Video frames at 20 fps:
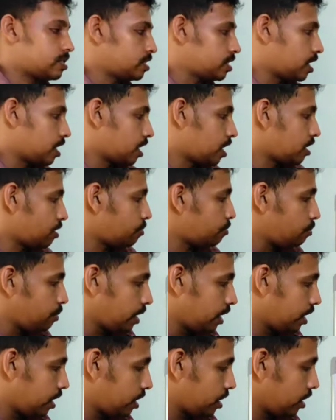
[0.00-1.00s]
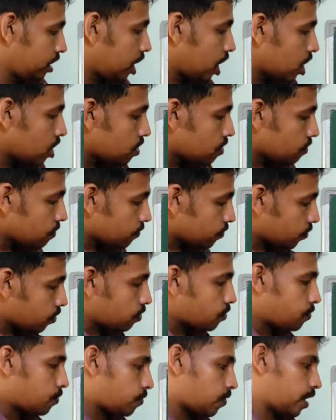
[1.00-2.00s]
there are mainly
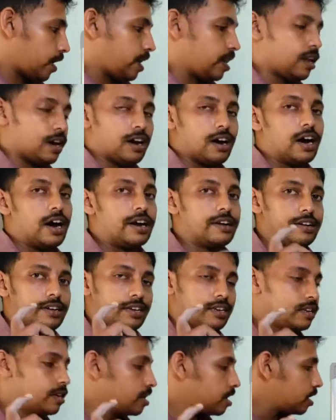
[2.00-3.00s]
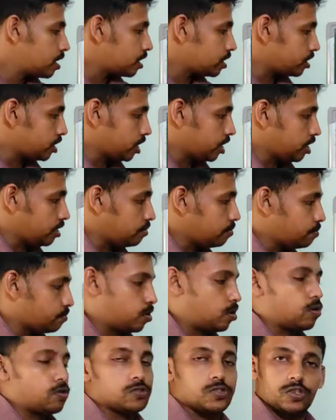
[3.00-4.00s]
4 phyla under the
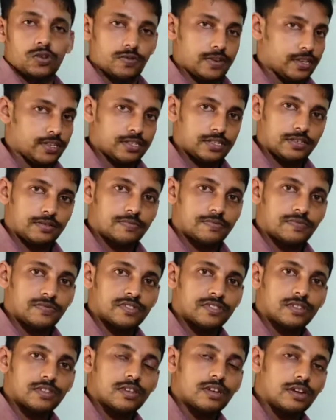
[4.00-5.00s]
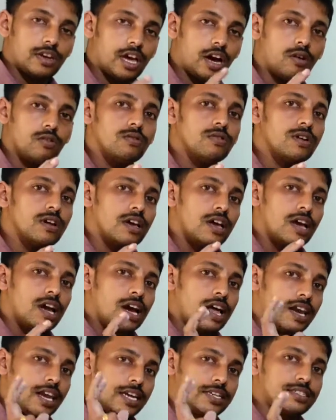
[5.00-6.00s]
protozoans. Now
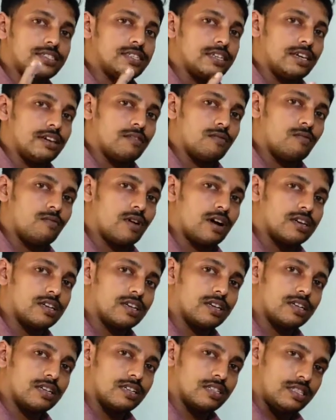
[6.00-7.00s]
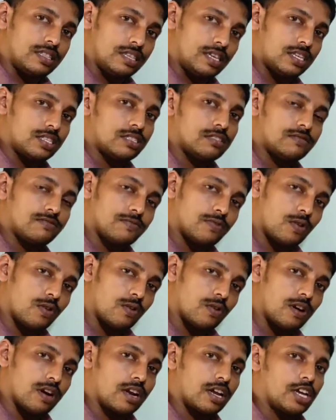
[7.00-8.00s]
let's see what are these
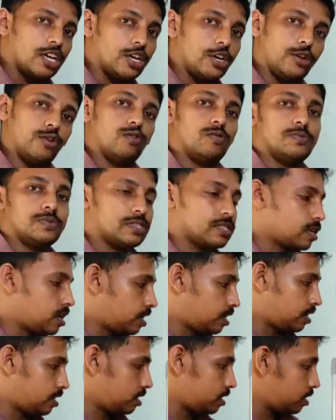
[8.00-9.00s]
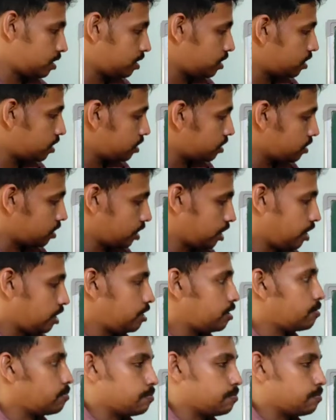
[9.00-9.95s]
4 groups under the